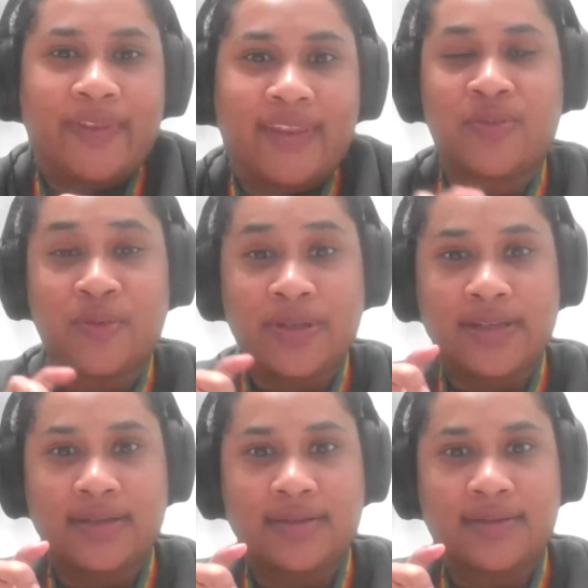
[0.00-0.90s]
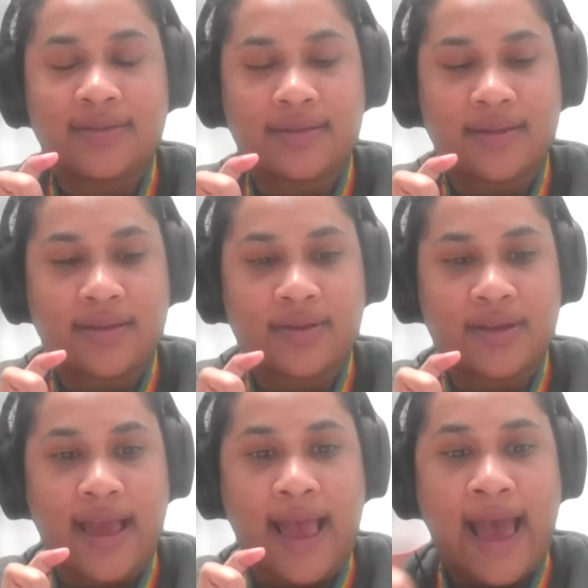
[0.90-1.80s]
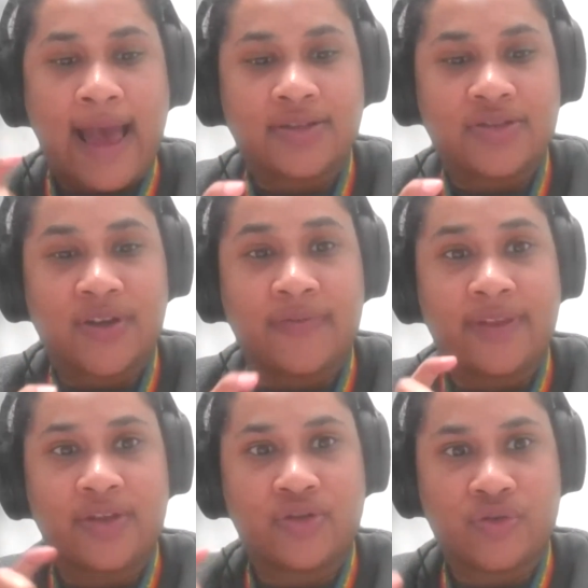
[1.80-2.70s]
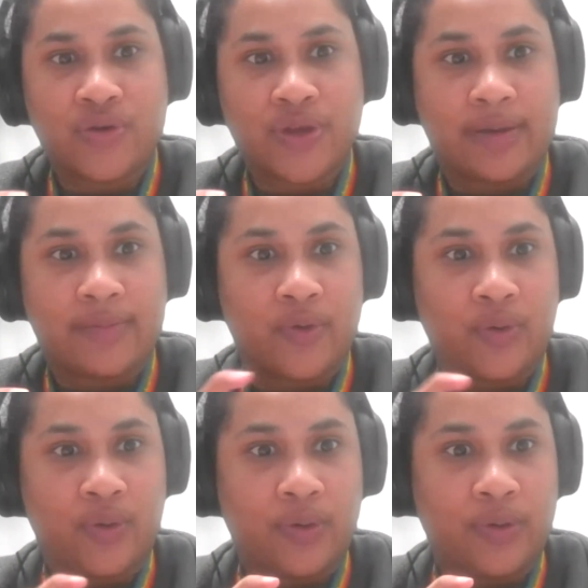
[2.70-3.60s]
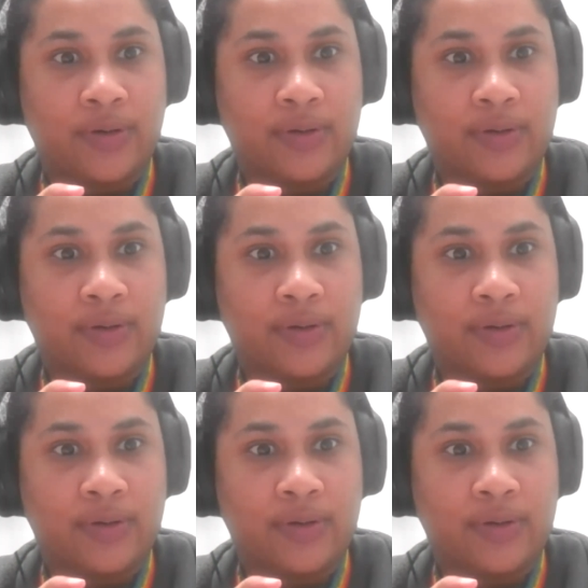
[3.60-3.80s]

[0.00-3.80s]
but was it Anne Stafford that drew them, or